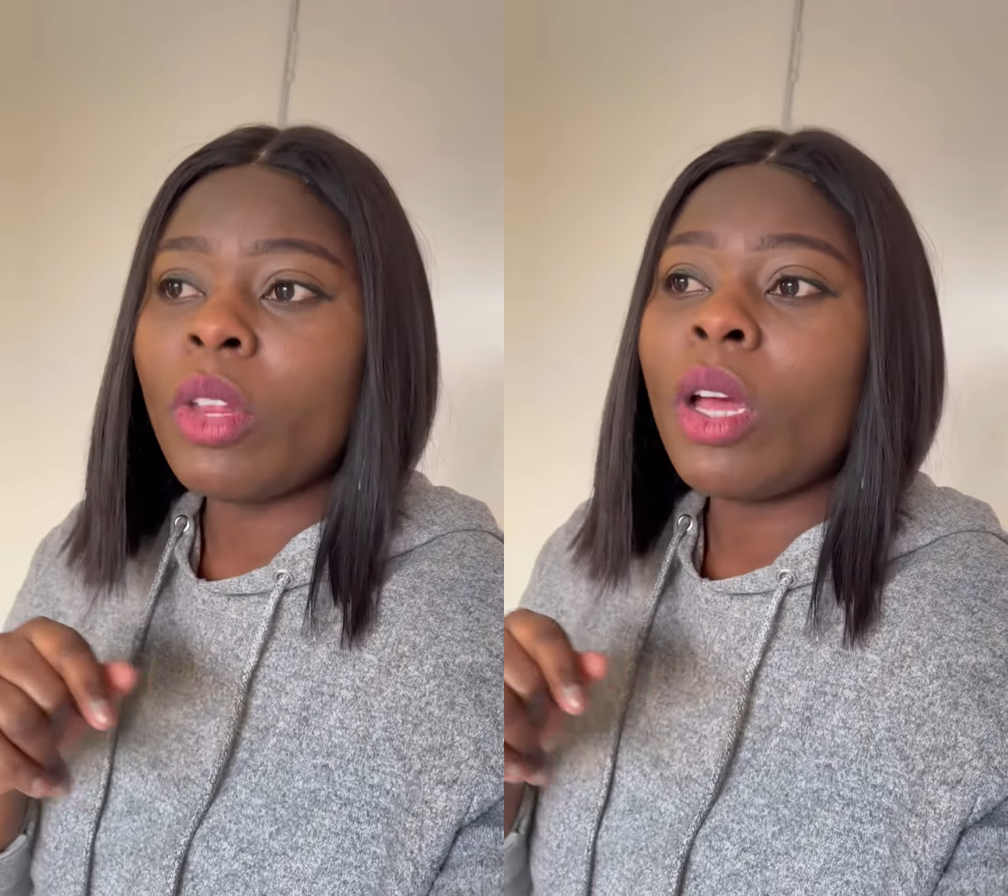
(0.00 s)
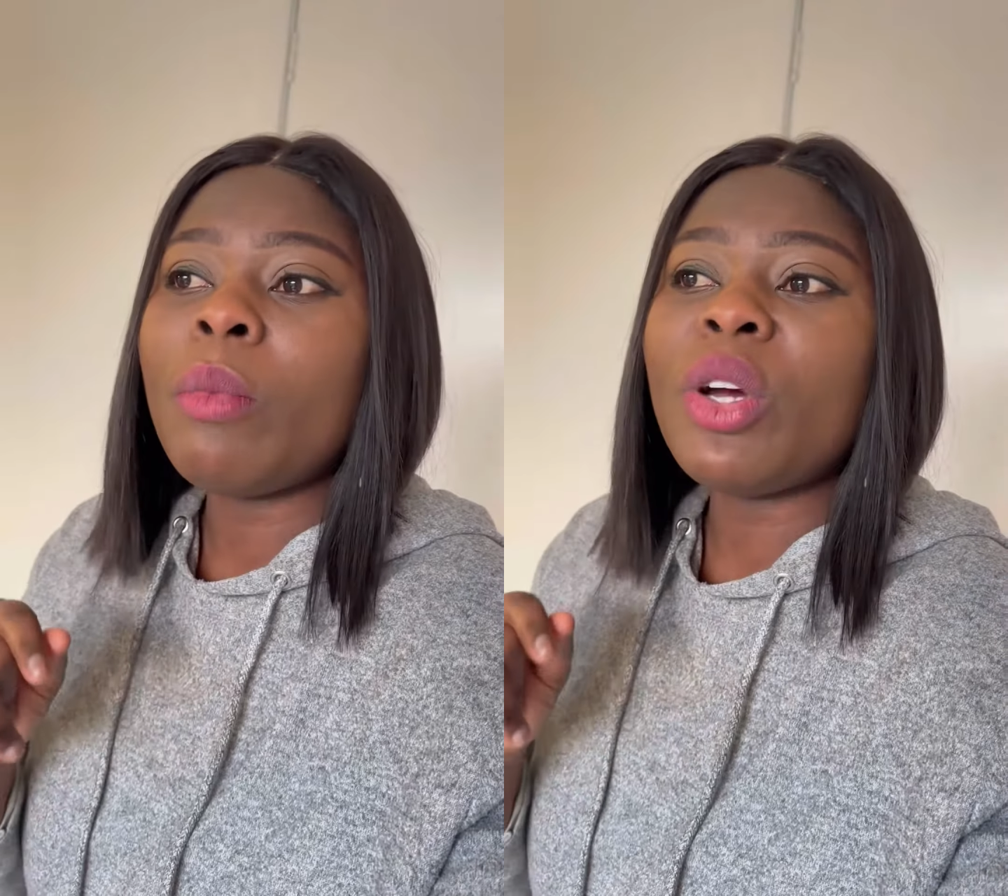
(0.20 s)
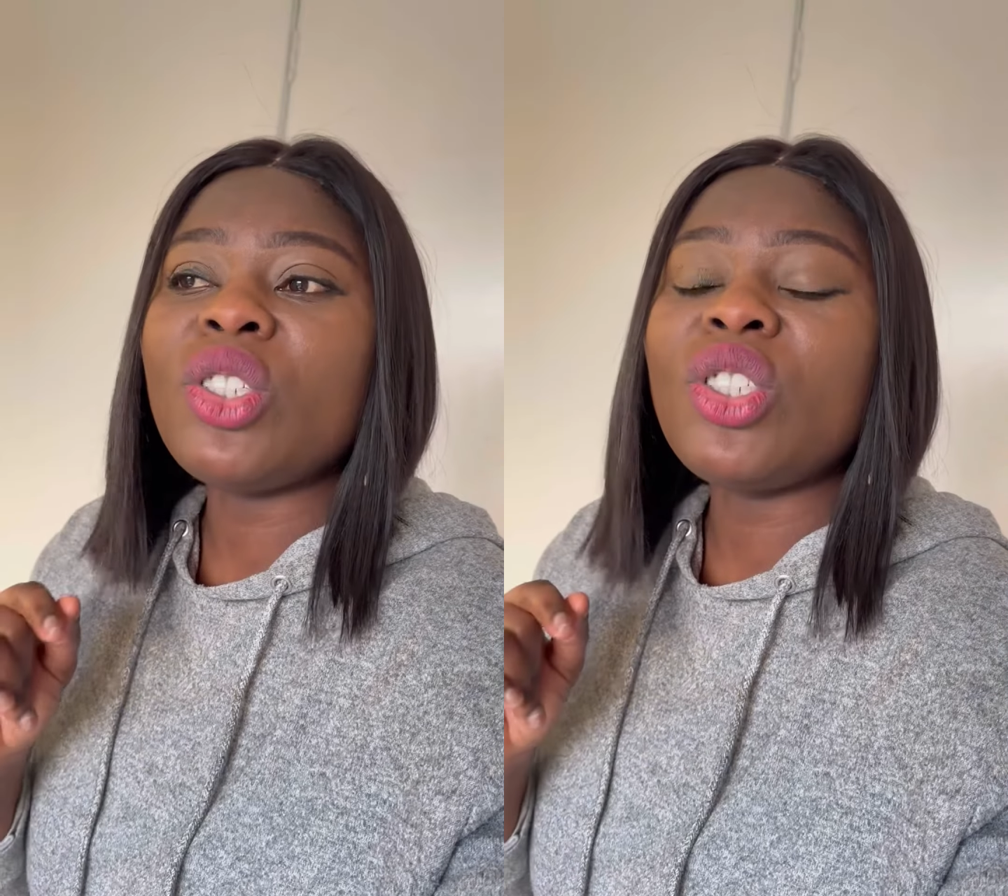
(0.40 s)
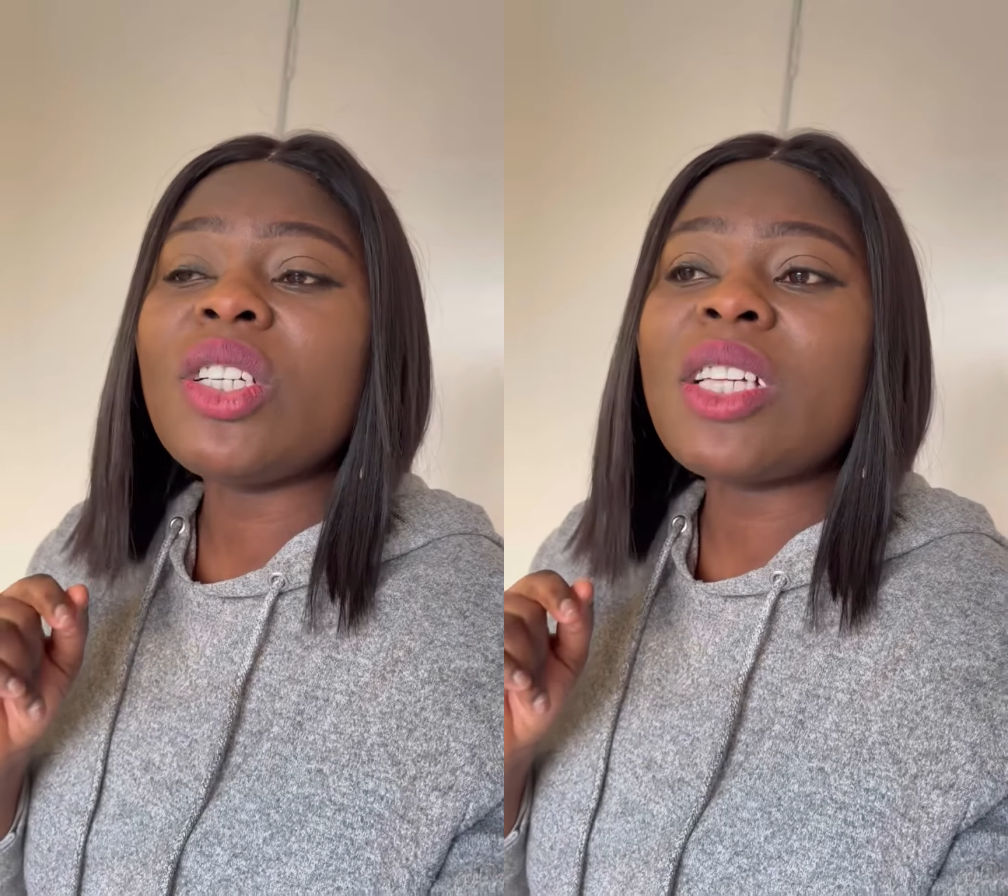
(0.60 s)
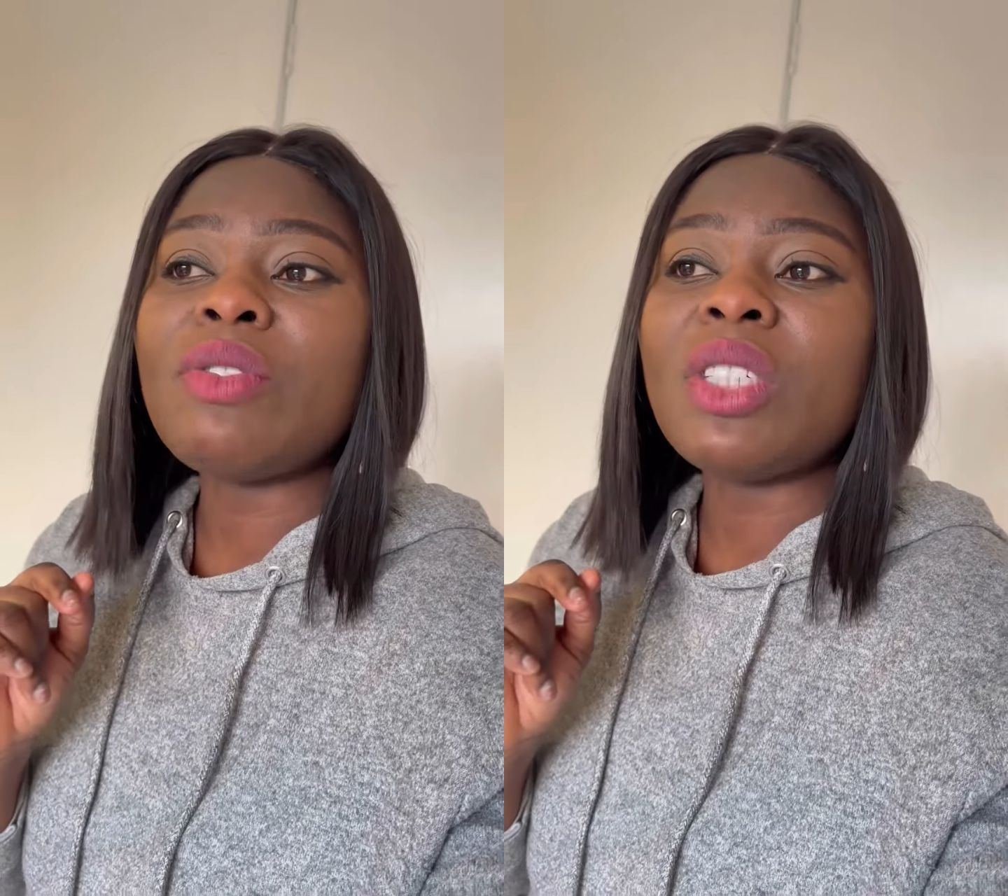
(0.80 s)
But you
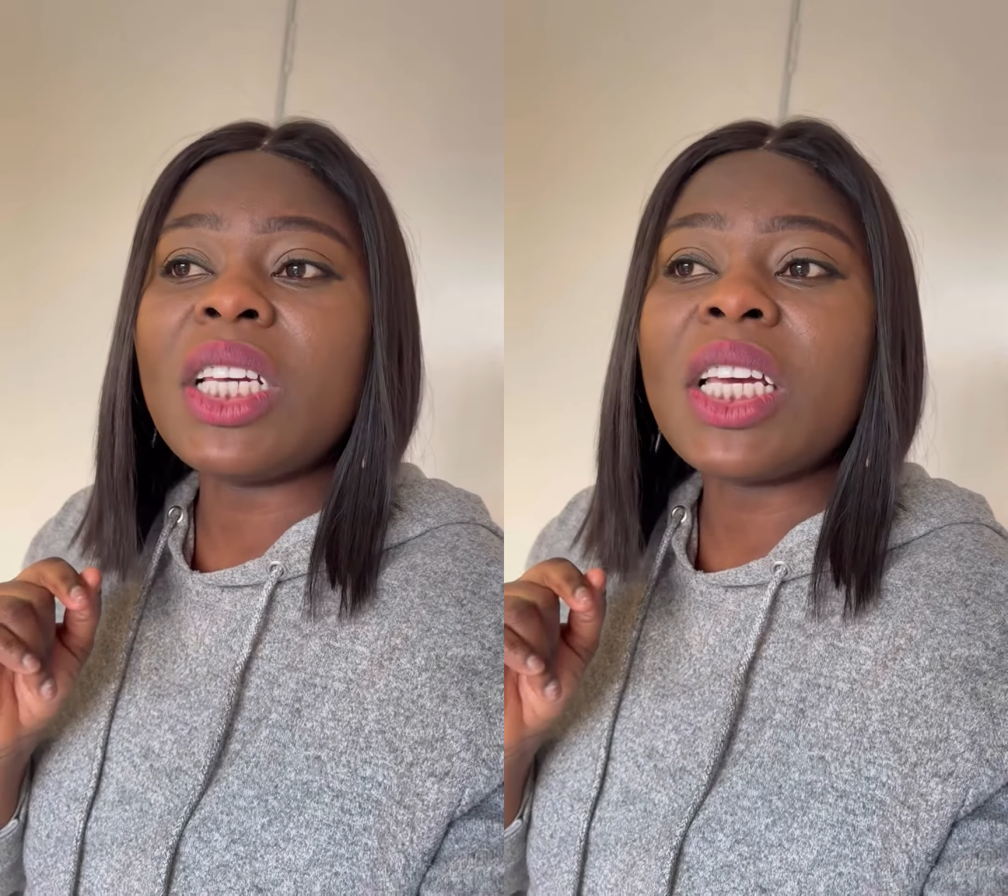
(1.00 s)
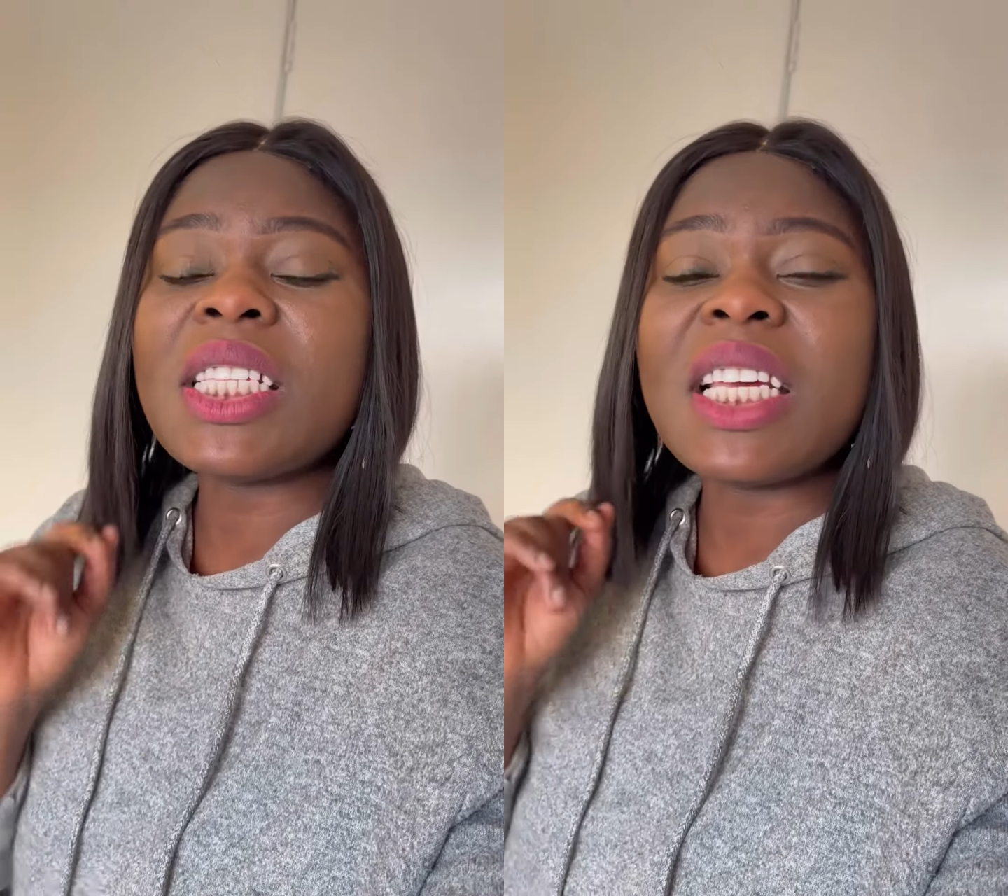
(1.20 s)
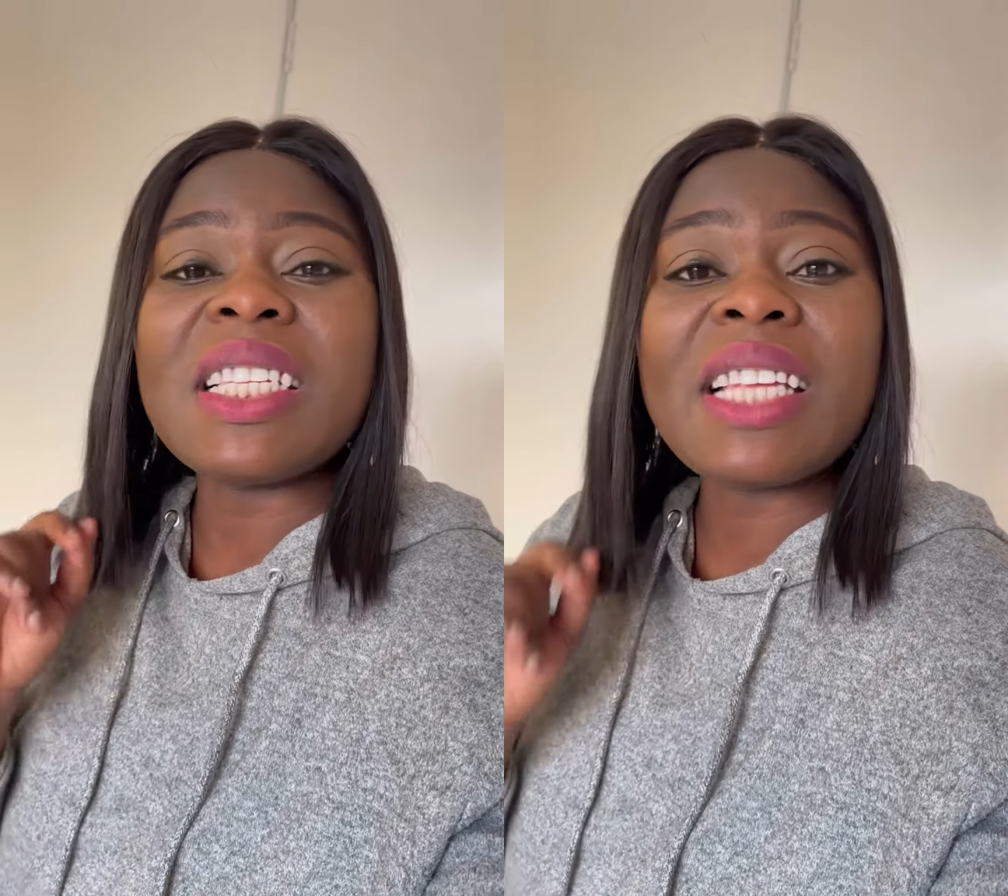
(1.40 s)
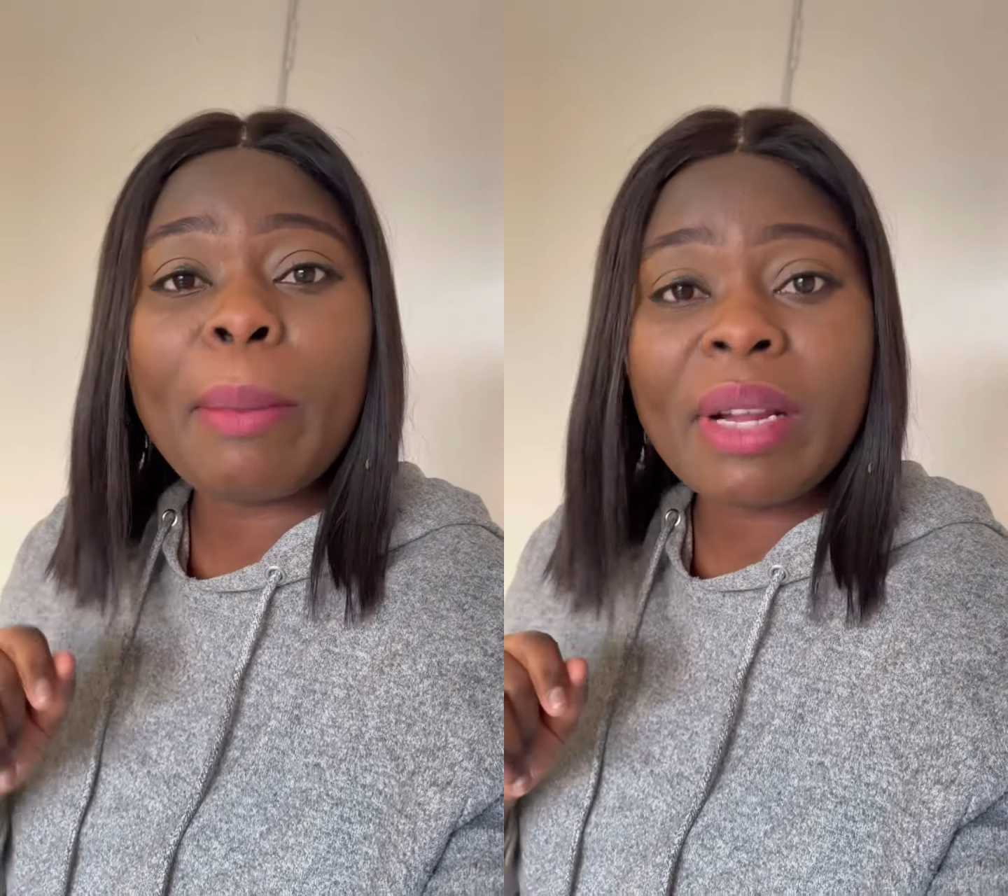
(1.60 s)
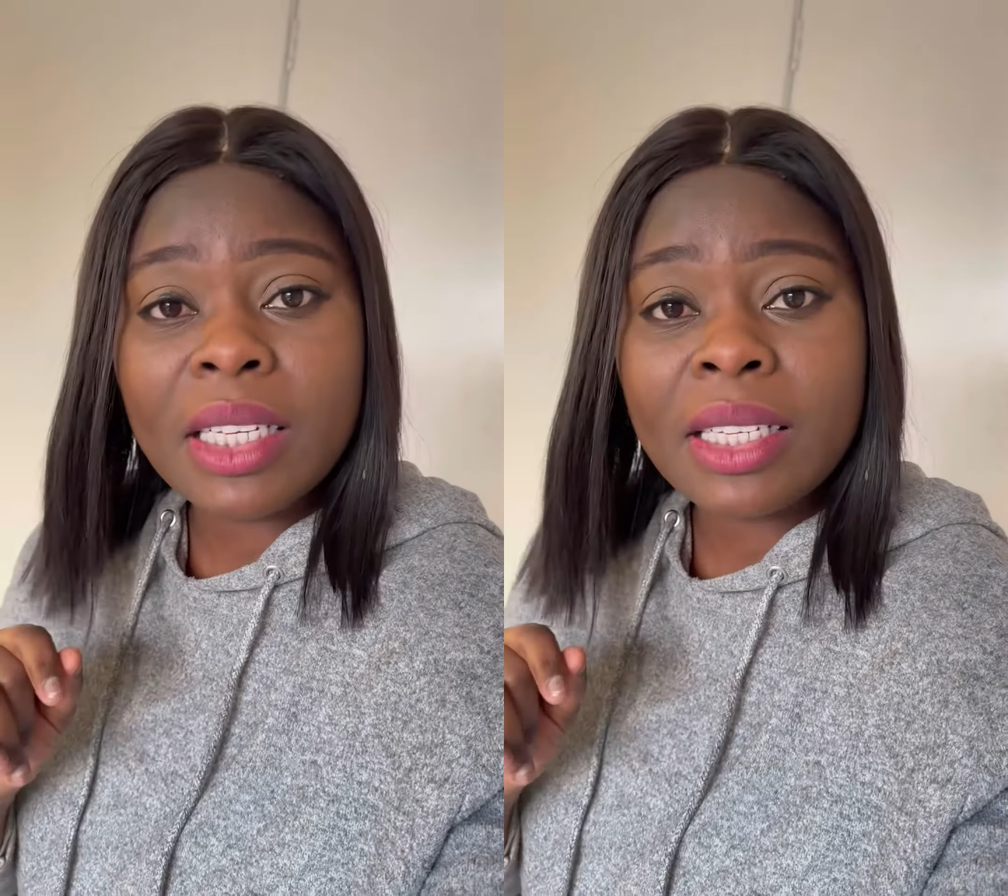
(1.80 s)
just have to take it a
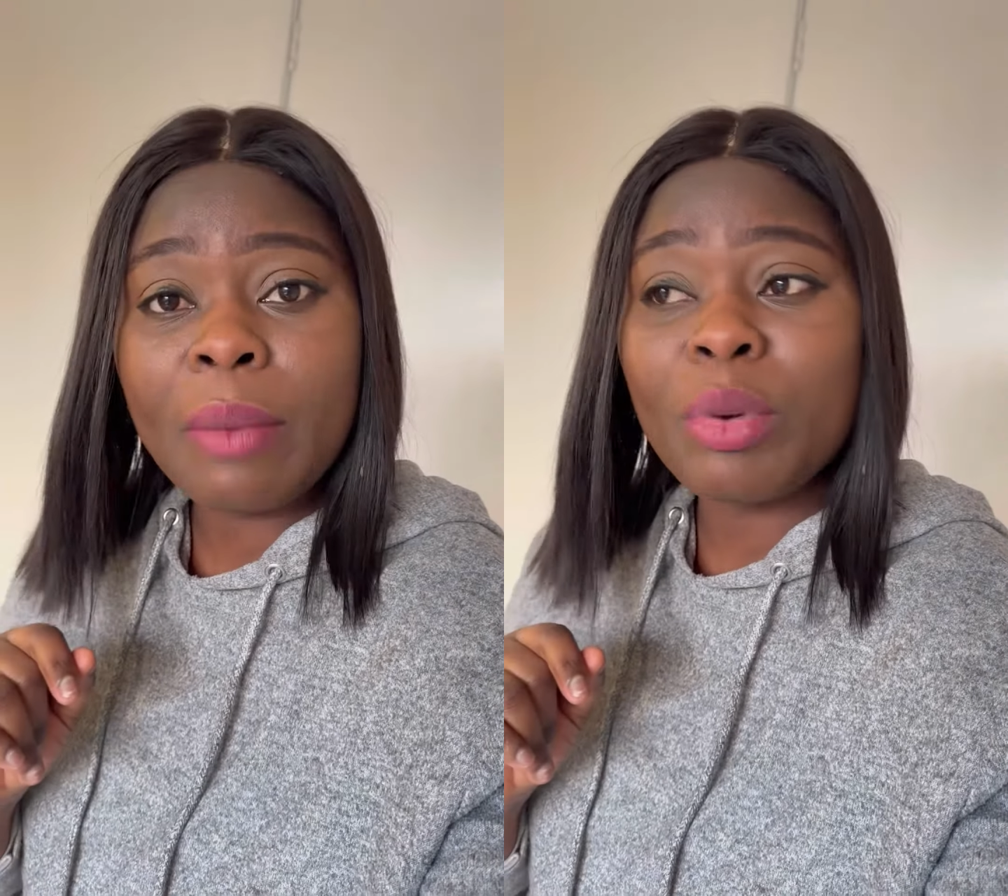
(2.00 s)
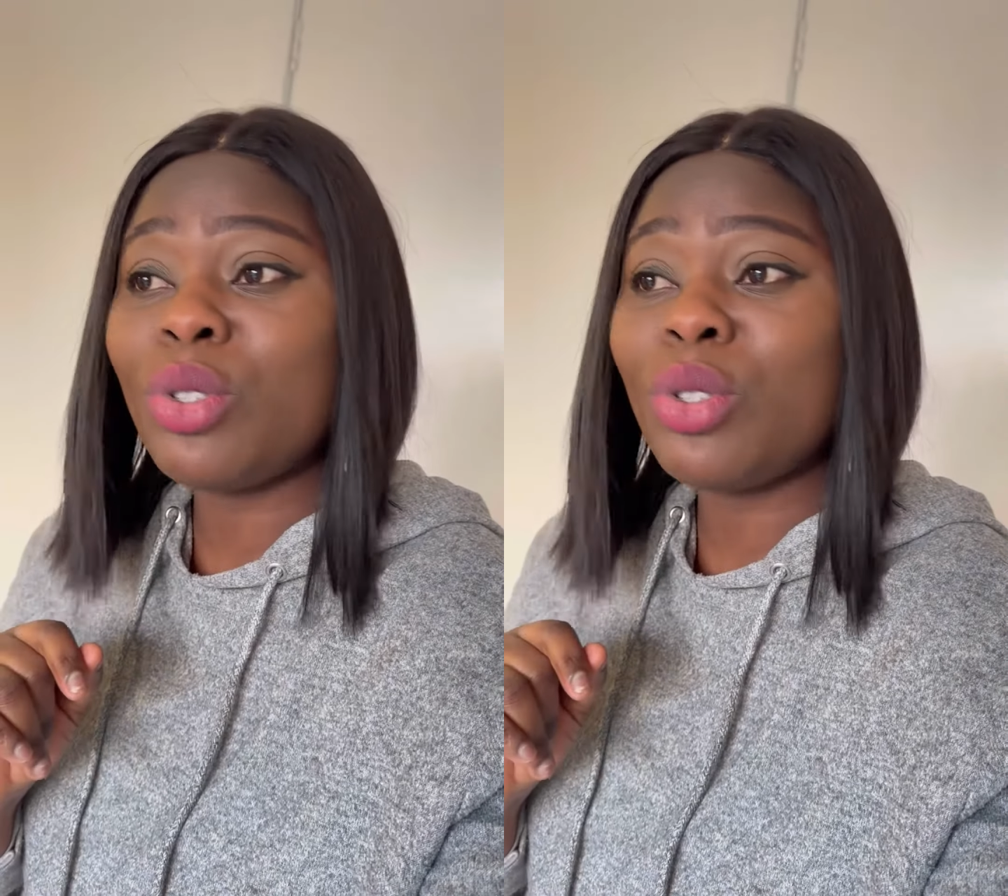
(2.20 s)
step at a time.